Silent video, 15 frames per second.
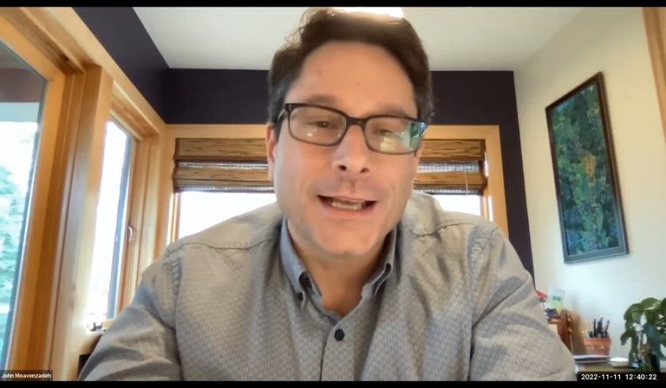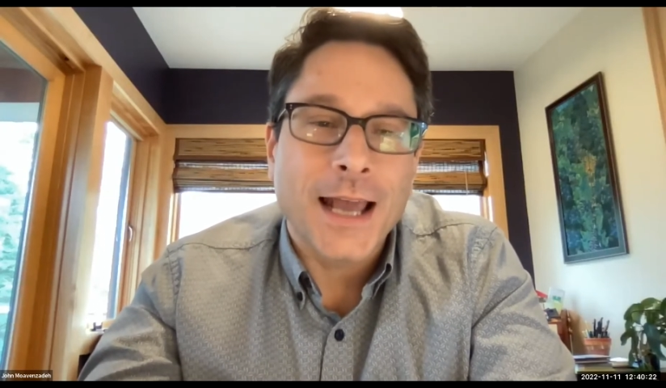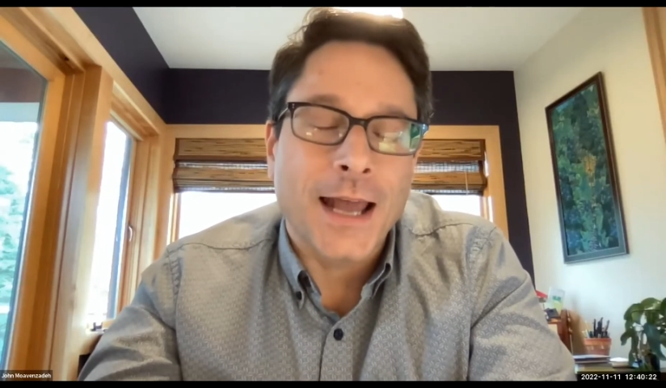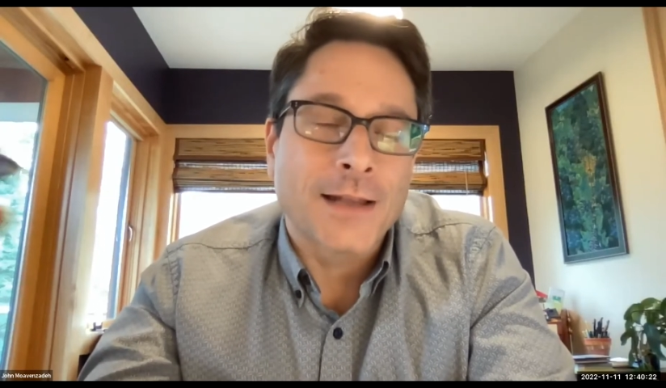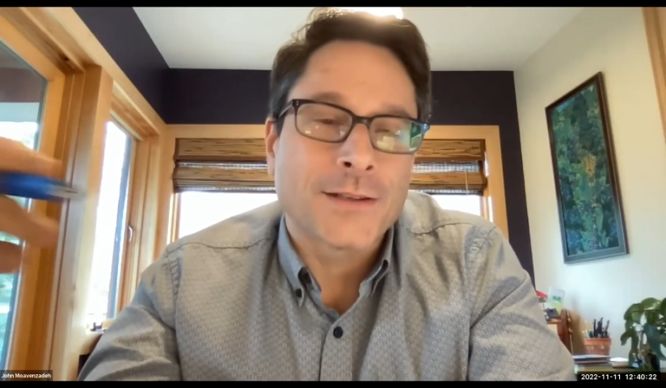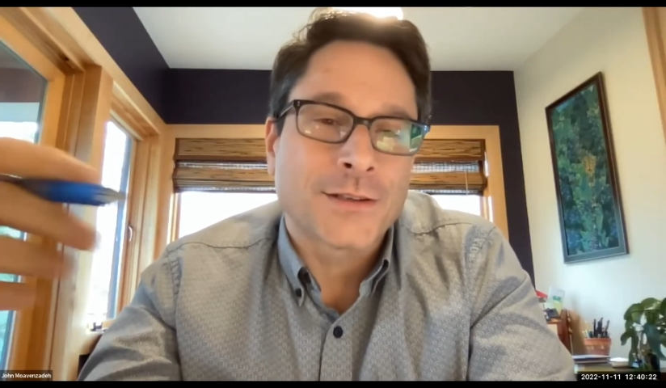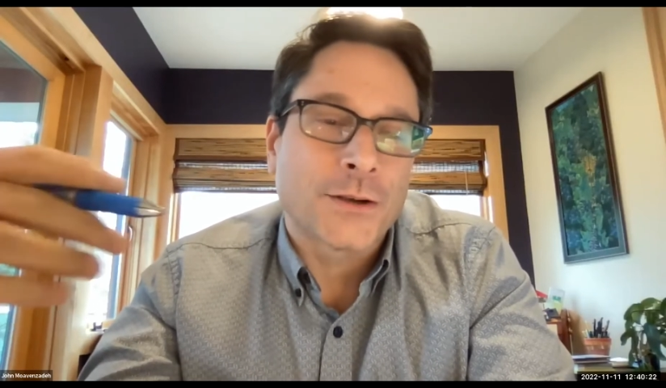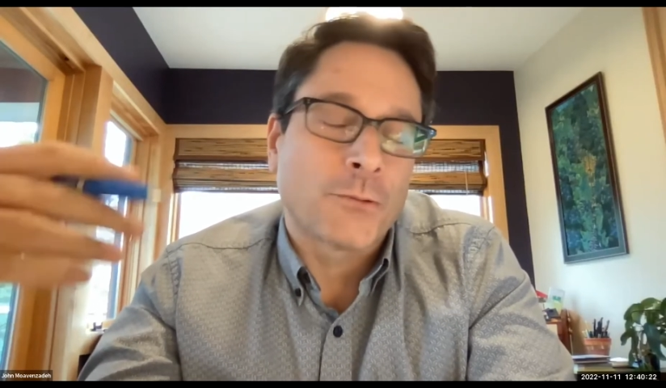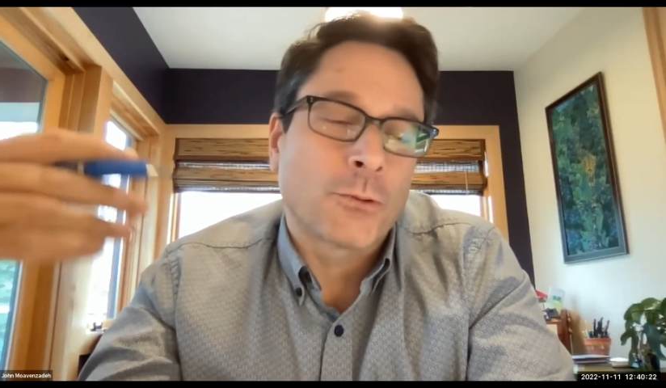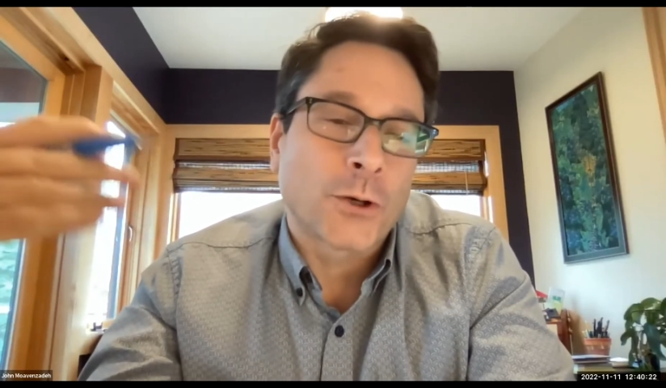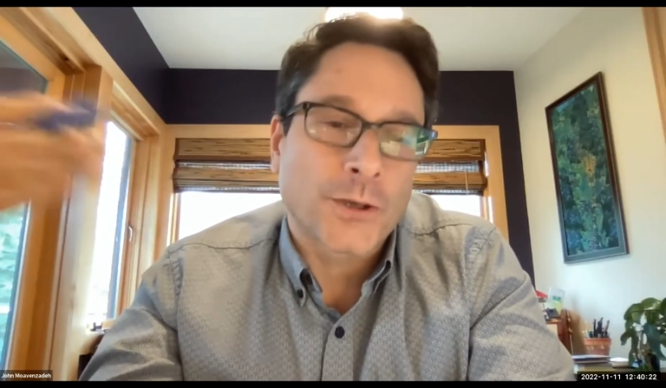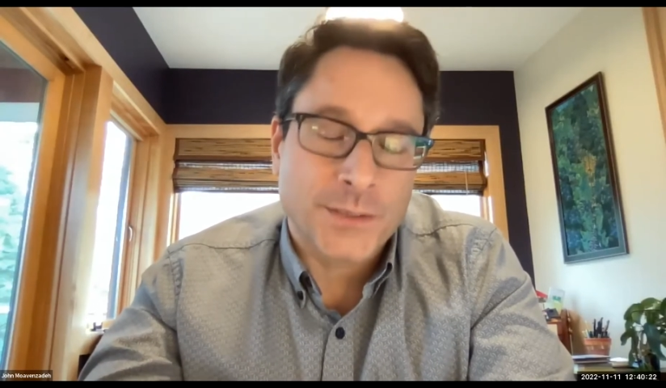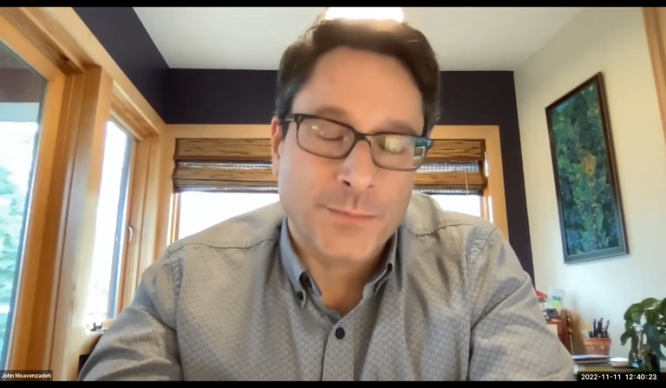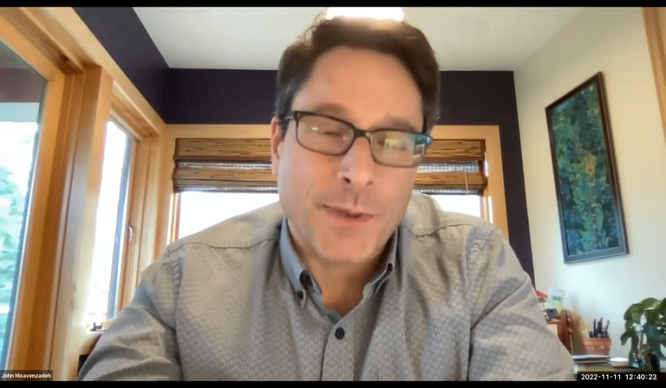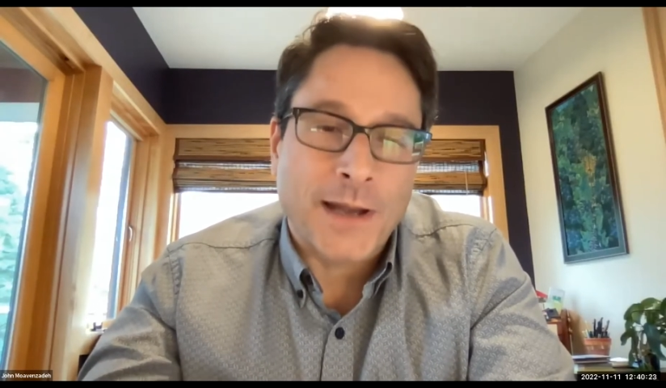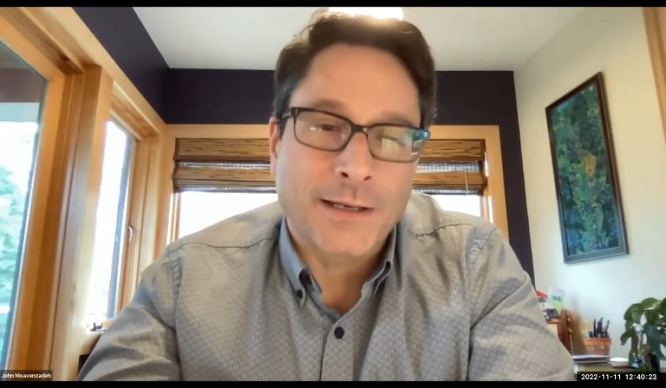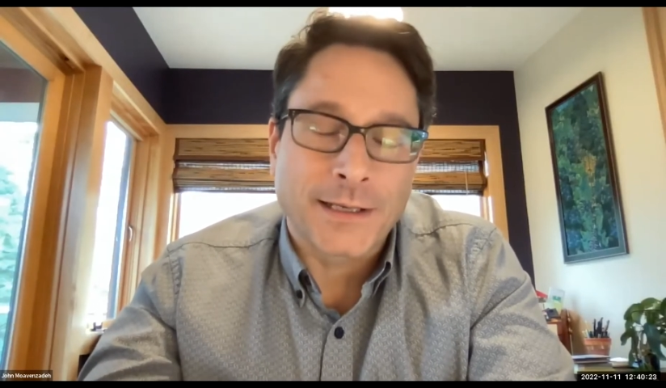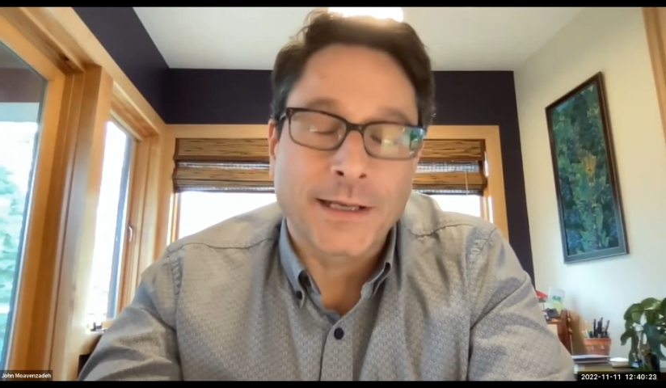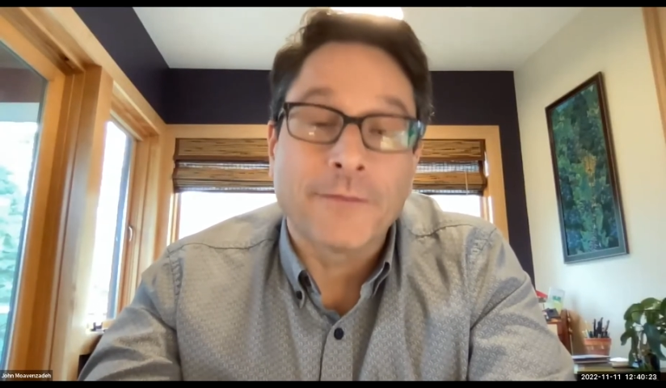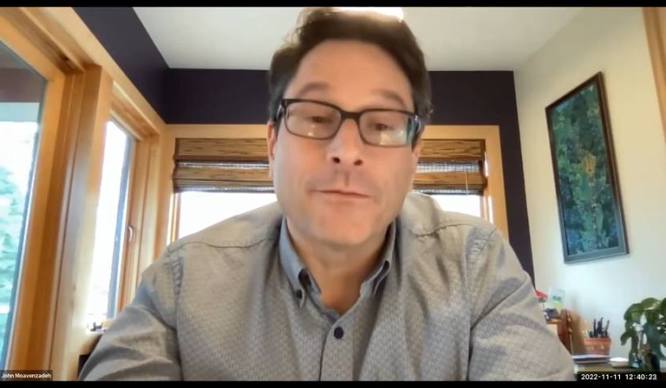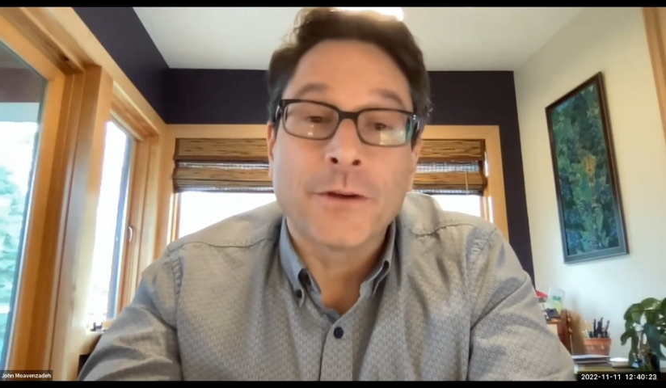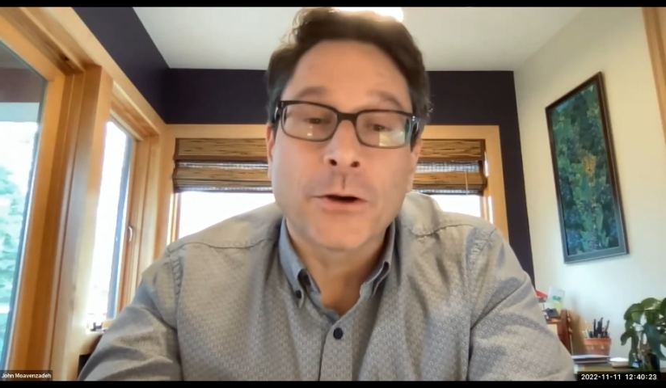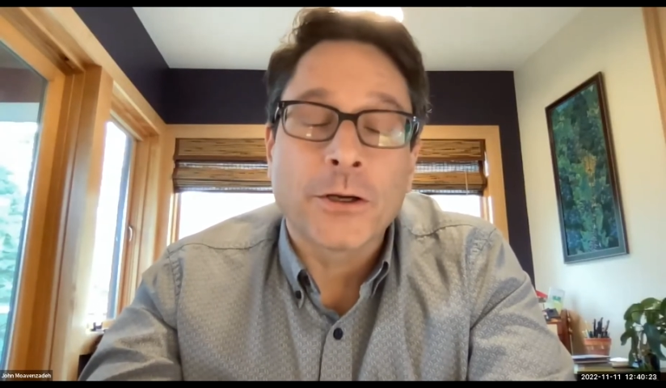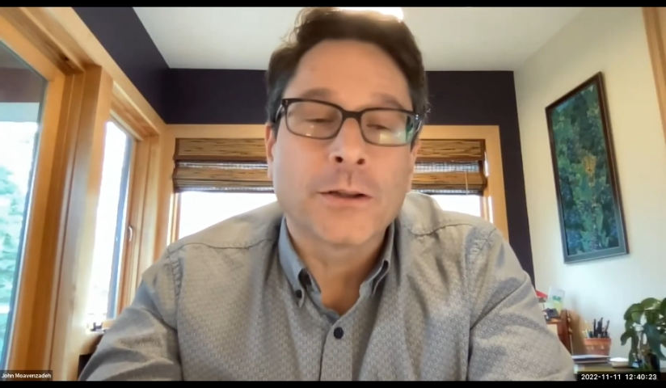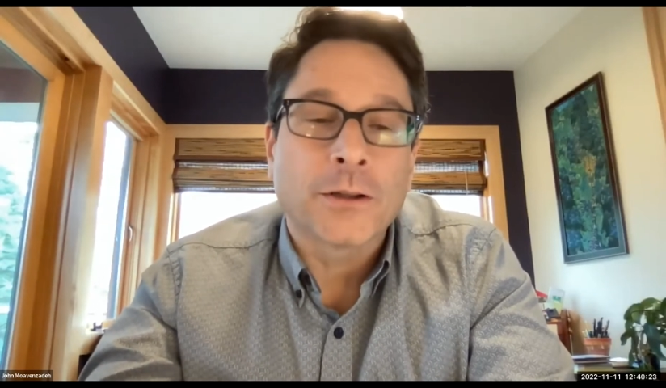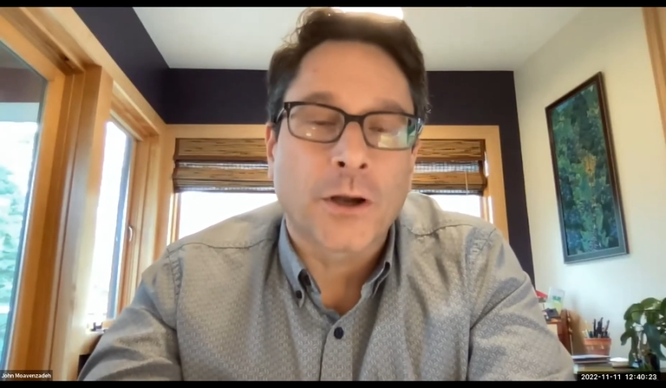And so we're expending a very